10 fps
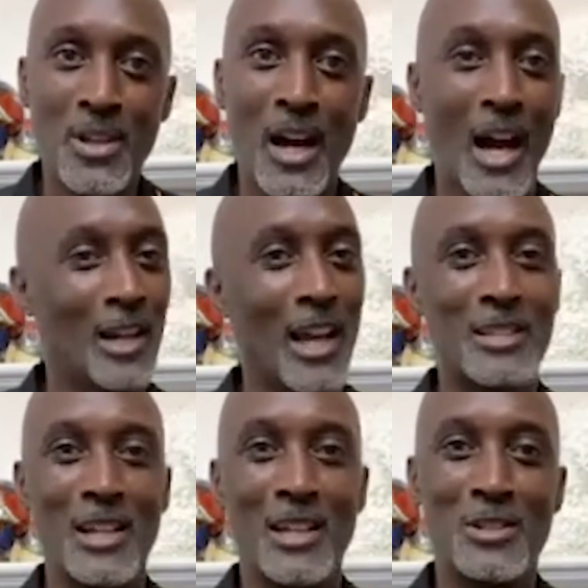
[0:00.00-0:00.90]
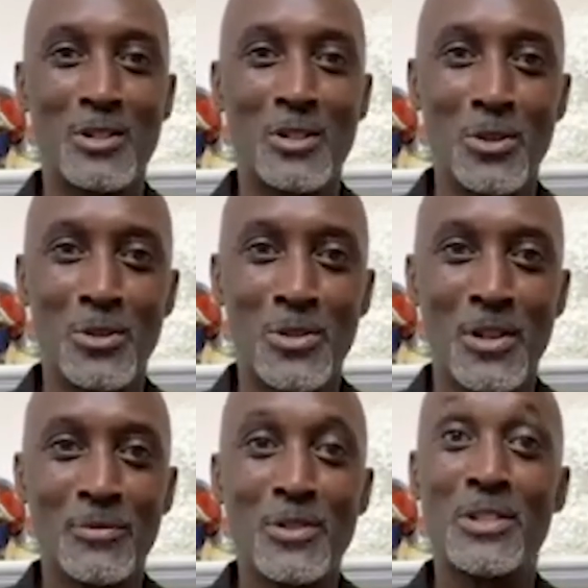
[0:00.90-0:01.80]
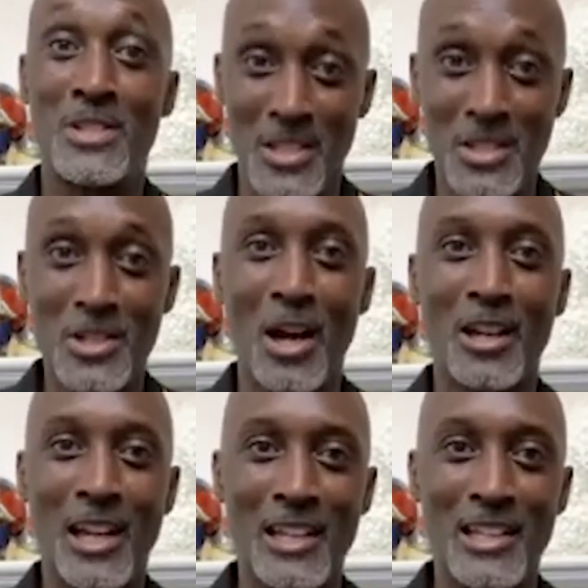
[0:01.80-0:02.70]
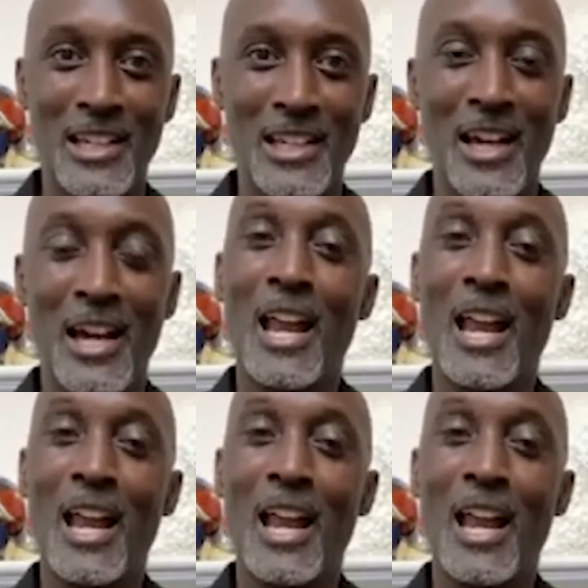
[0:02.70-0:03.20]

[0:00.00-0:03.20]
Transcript: I'd like to introduce this young lady,